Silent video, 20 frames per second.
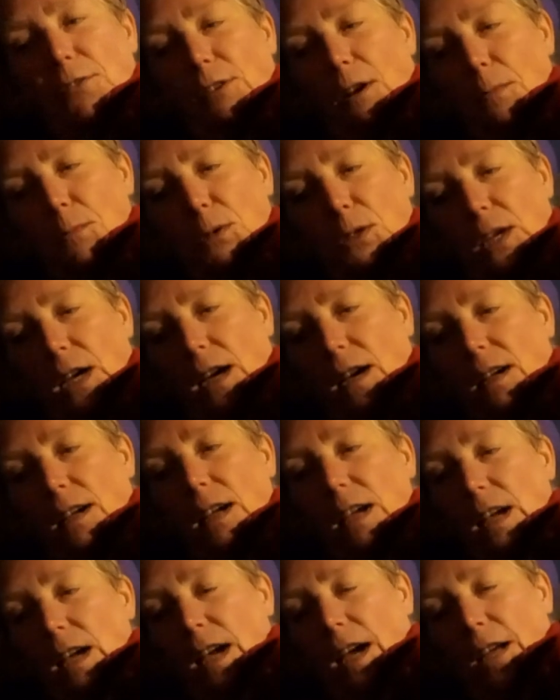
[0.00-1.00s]
grams here
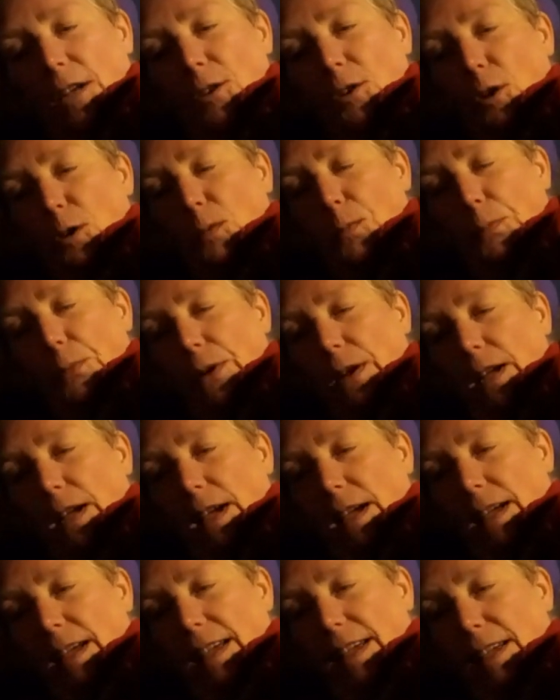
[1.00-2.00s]
and not bring
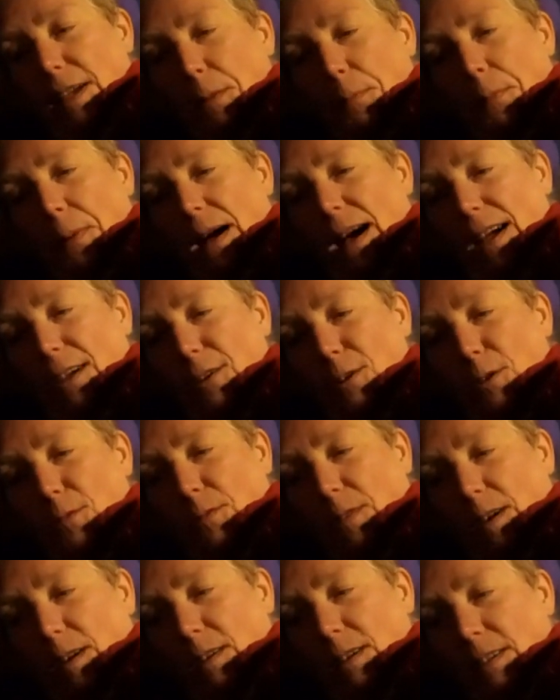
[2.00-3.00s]
a, a bag
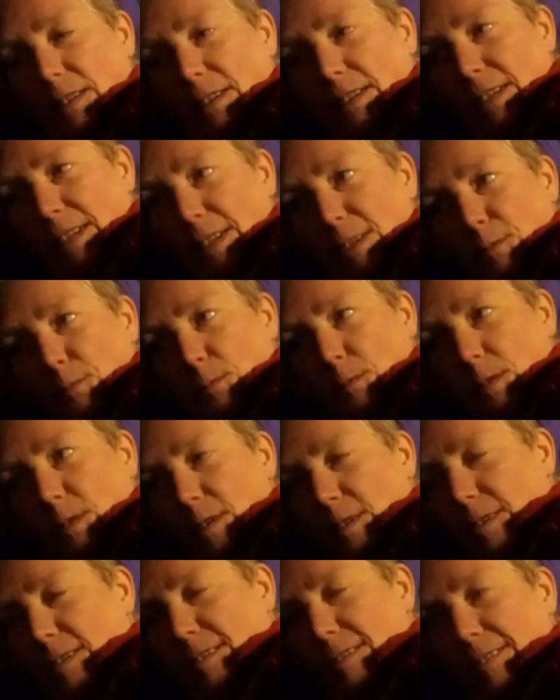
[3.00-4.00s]
cover.
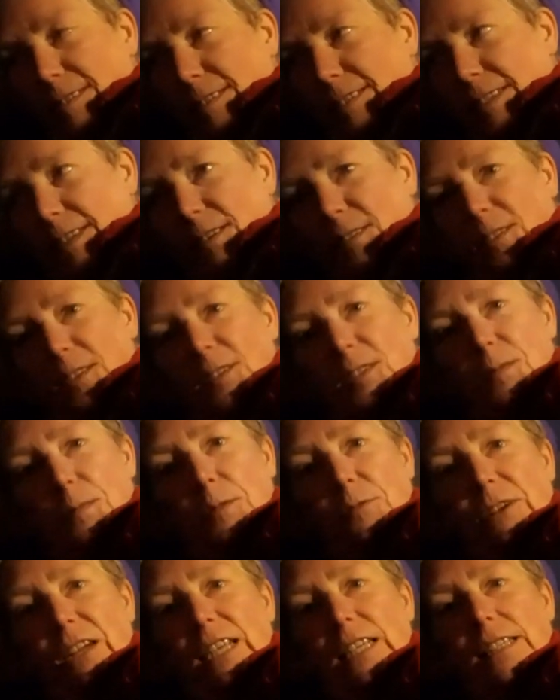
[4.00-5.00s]
Ugh honest, I'm
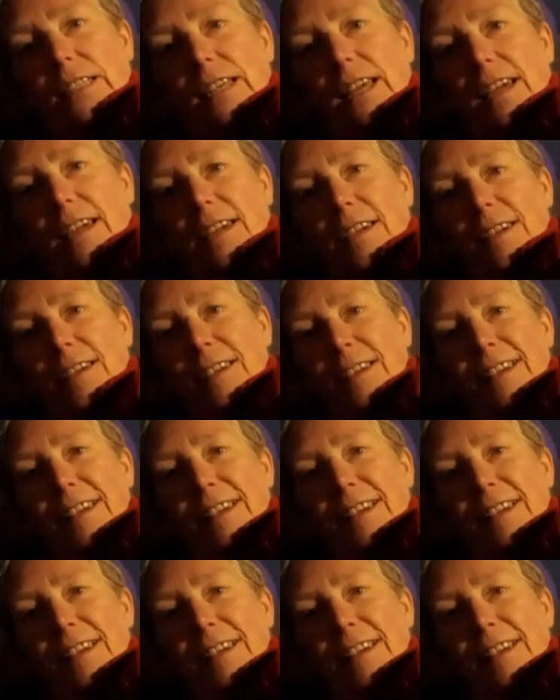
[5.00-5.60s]
a right dick.